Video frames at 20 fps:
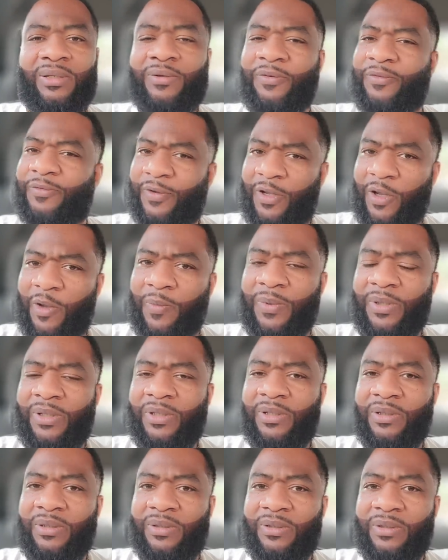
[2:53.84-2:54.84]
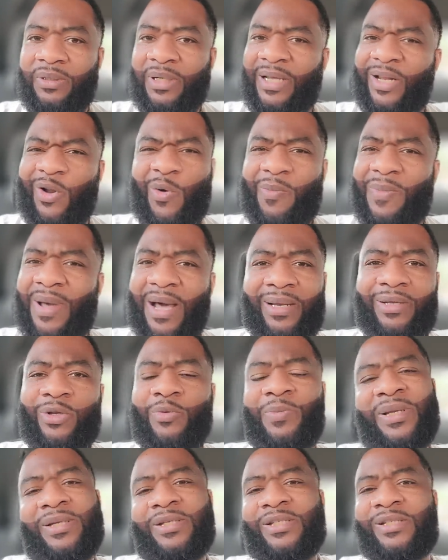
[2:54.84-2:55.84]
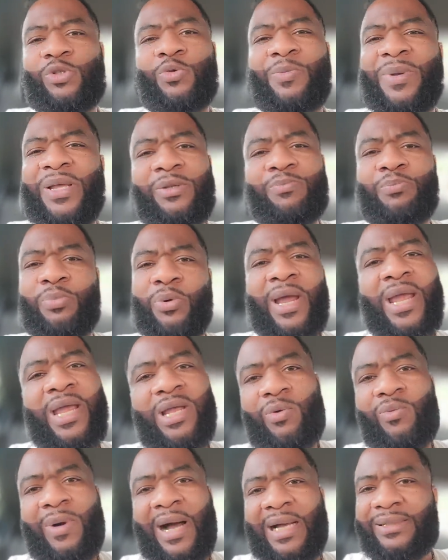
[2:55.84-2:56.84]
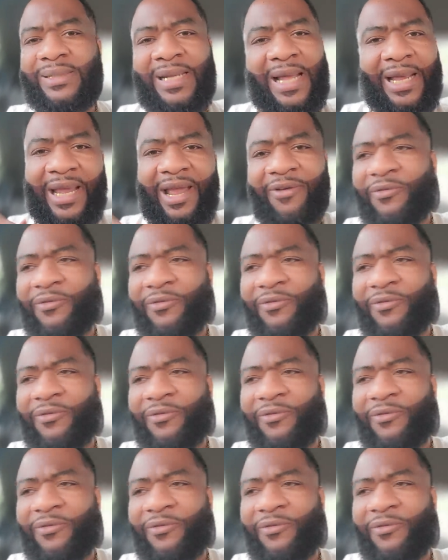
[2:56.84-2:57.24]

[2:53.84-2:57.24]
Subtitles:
You feel me? It don't matter. You been brainwashed like